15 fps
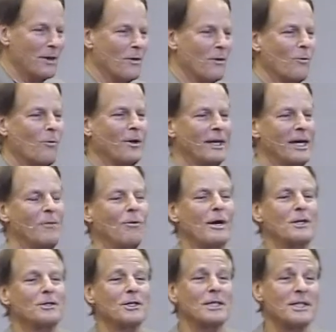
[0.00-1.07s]
What I
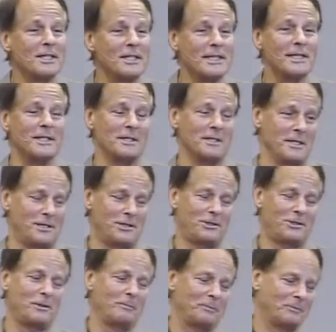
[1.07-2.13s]
want you to see is
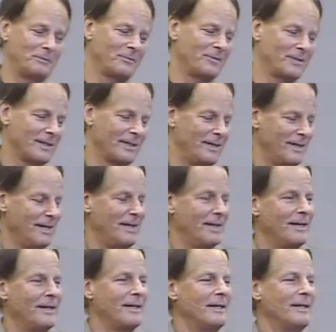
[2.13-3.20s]
this.
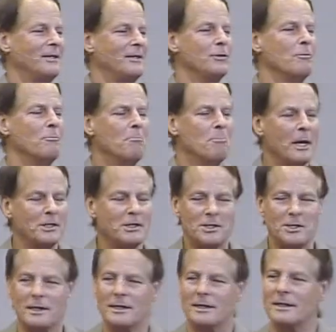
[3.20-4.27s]
You
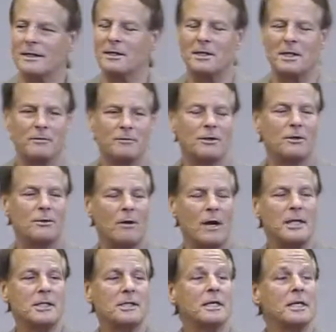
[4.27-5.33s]
must give
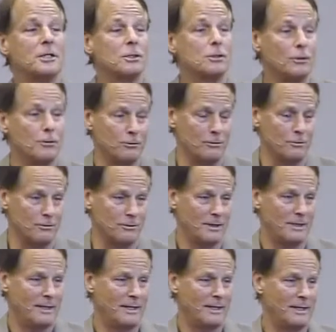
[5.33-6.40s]
Christ his due
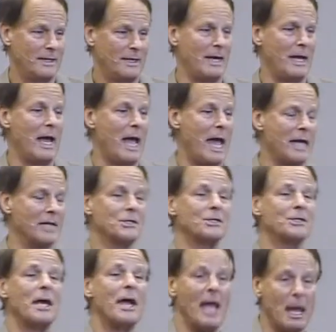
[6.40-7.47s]

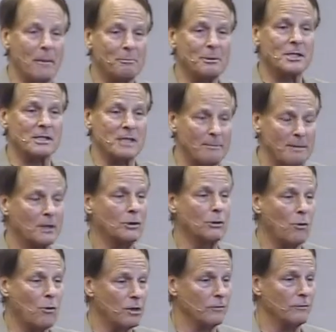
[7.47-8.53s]
as epistemic
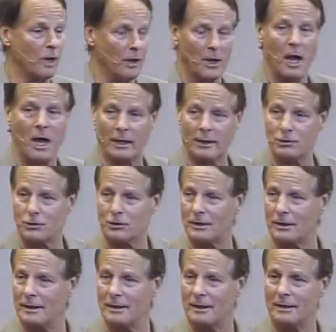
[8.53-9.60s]
Lord of all knowledge.
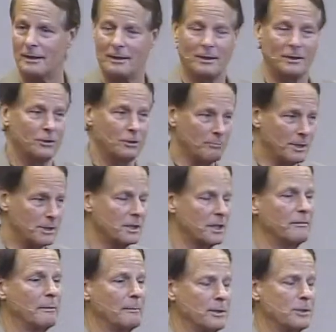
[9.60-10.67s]
You must
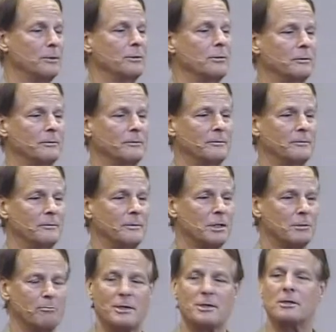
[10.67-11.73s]
give him his due. This
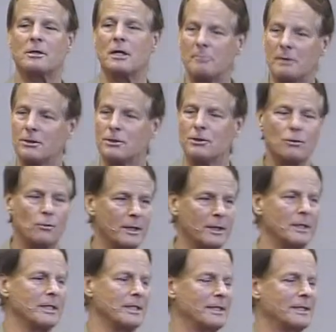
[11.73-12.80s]
must come into your
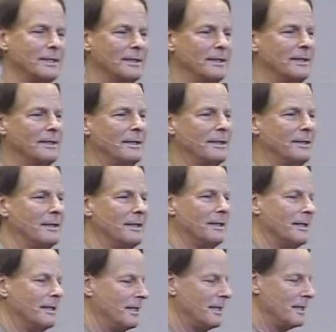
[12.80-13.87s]
witness.
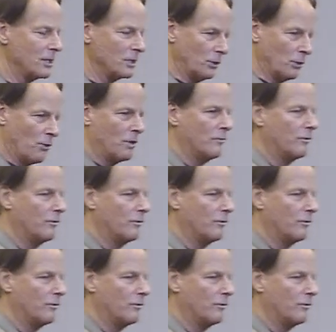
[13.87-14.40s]
He is Lord of